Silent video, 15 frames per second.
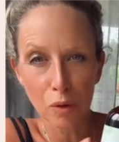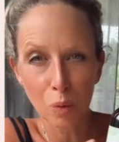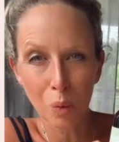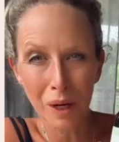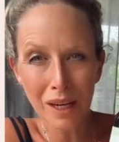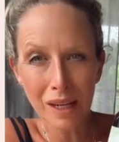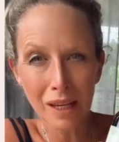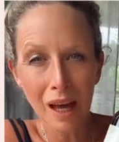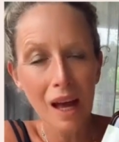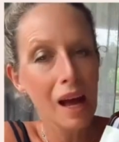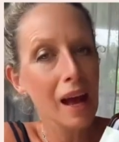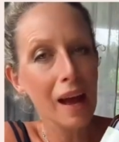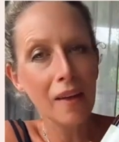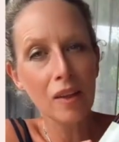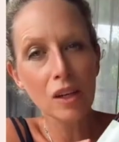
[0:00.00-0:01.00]
for a week,
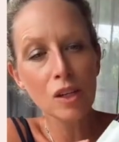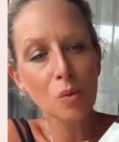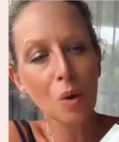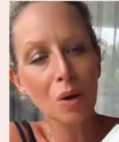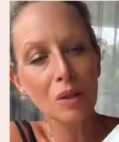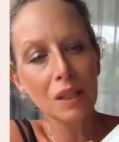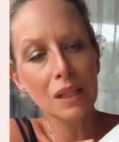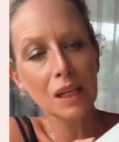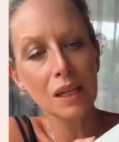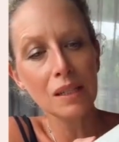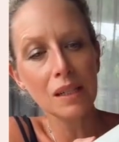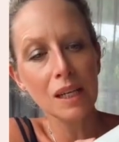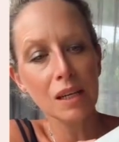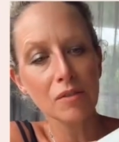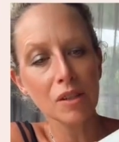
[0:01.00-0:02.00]
and then you only
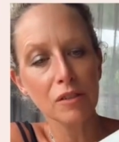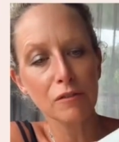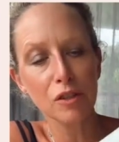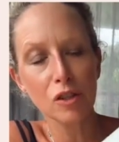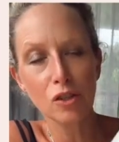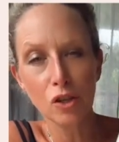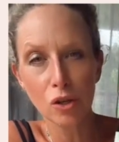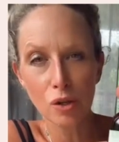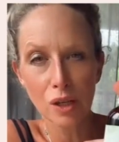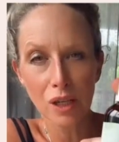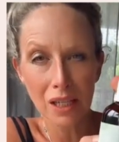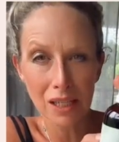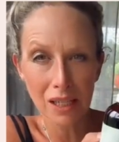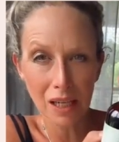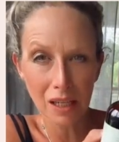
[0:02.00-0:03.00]
need to give it for 2
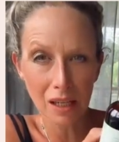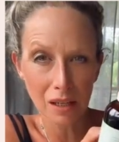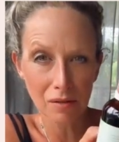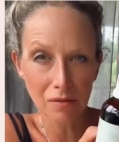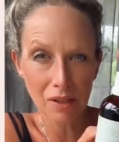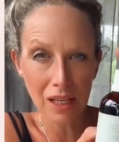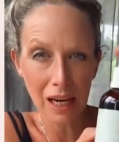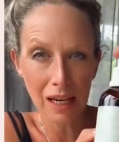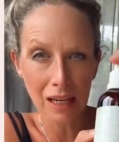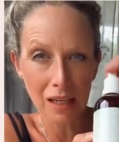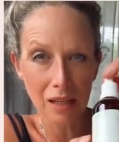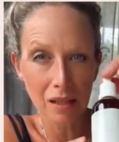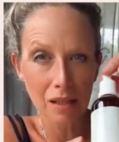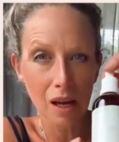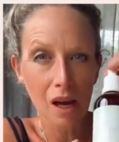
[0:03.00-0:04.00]
consecutive
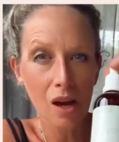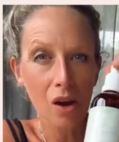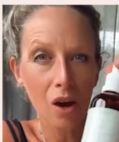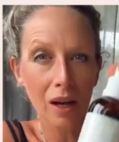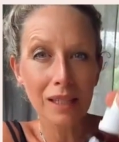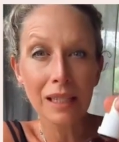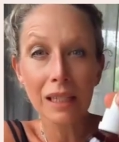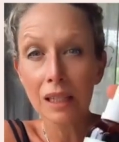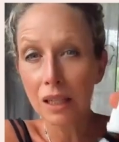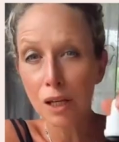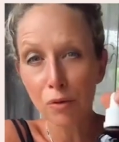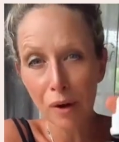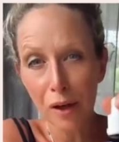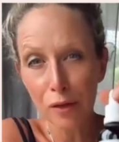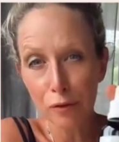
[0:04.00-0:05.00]
days,
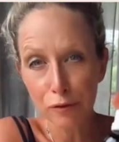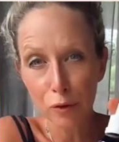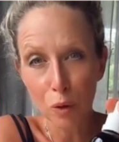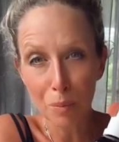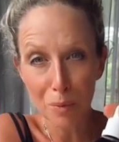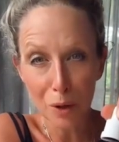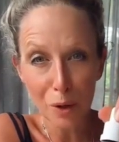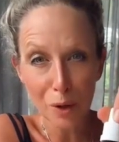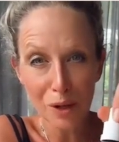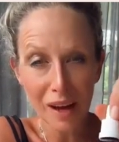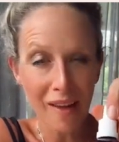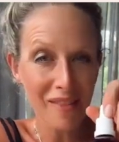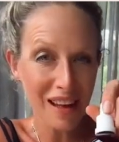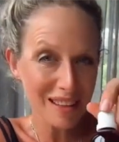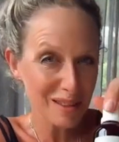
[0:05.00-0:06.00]
ideally around the full moon.
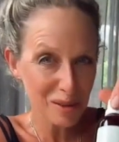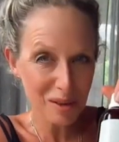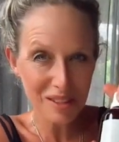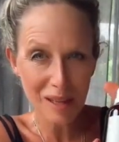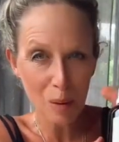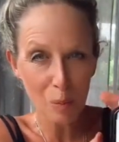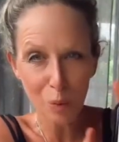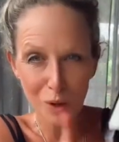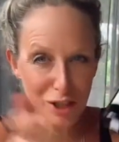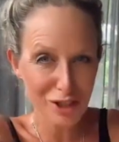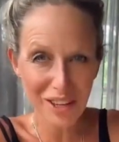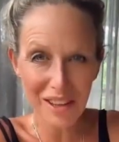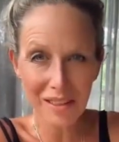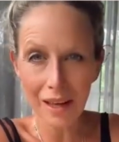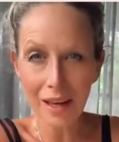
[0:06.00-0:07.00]
And that's not some
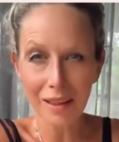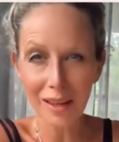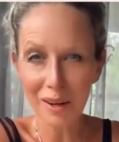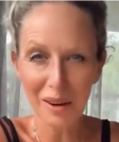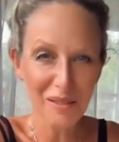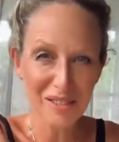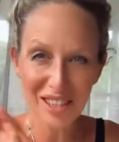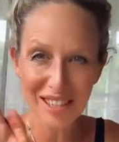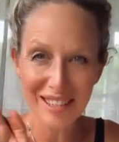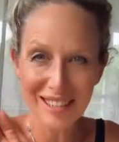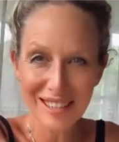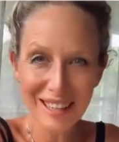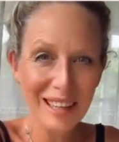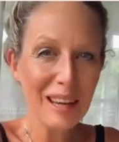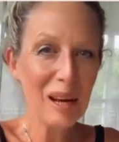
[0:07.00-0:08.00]
witchy thing that I've
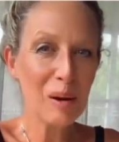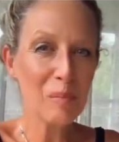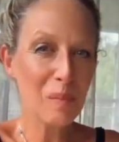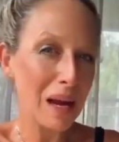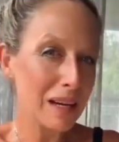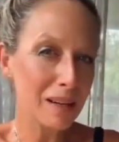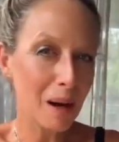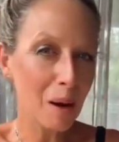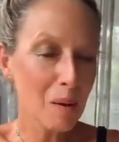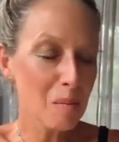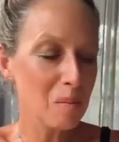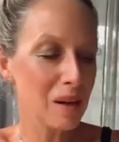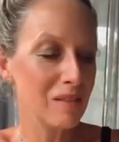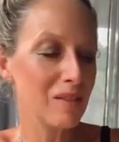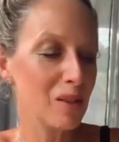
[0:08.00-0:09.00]
just made
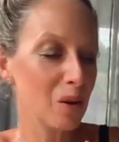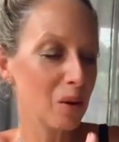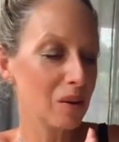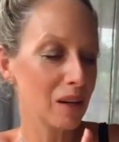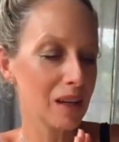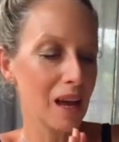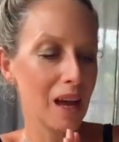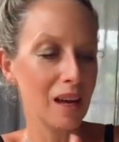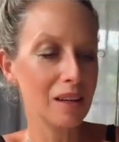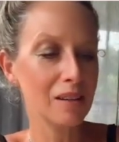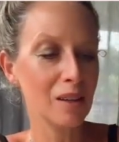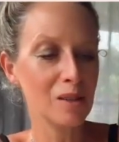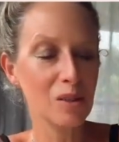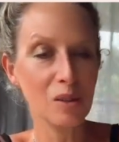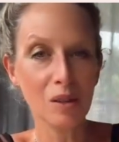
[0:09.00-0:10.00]
up, even though
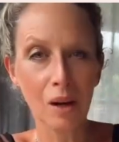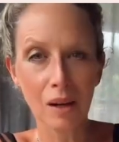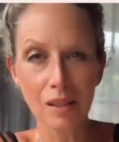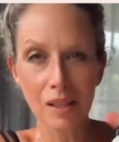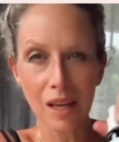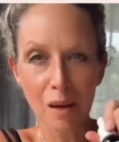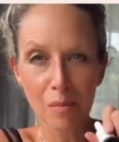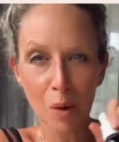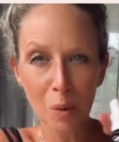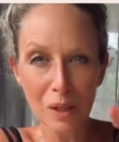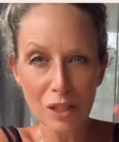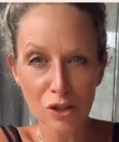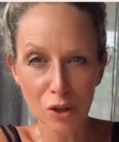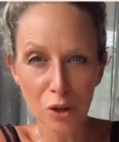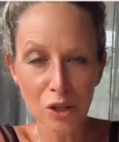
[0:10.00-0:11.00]
I do like to get my
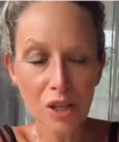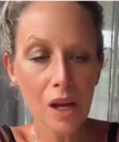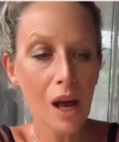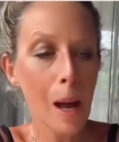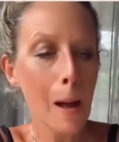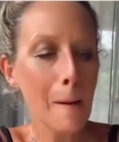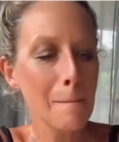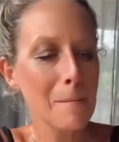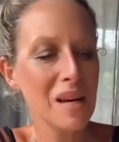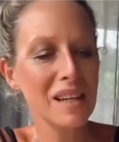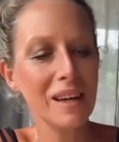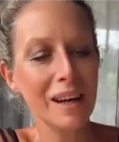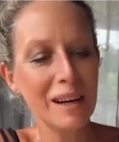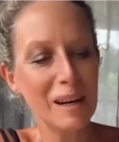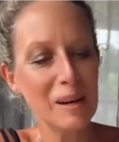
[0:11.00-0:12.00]
witch on.
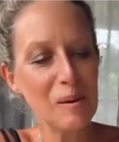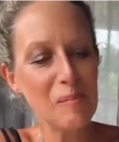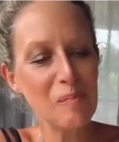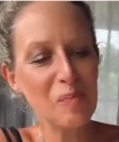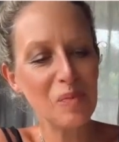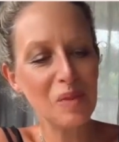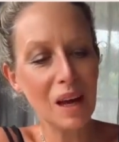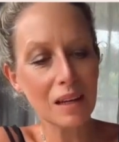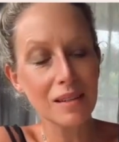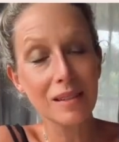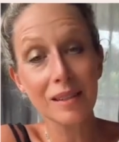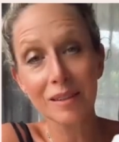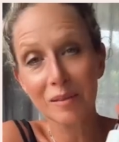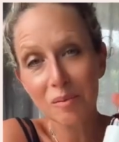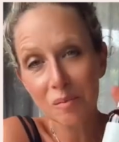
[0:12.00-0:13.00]
But
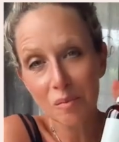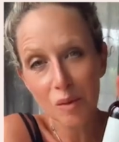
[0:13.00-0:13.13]
that's,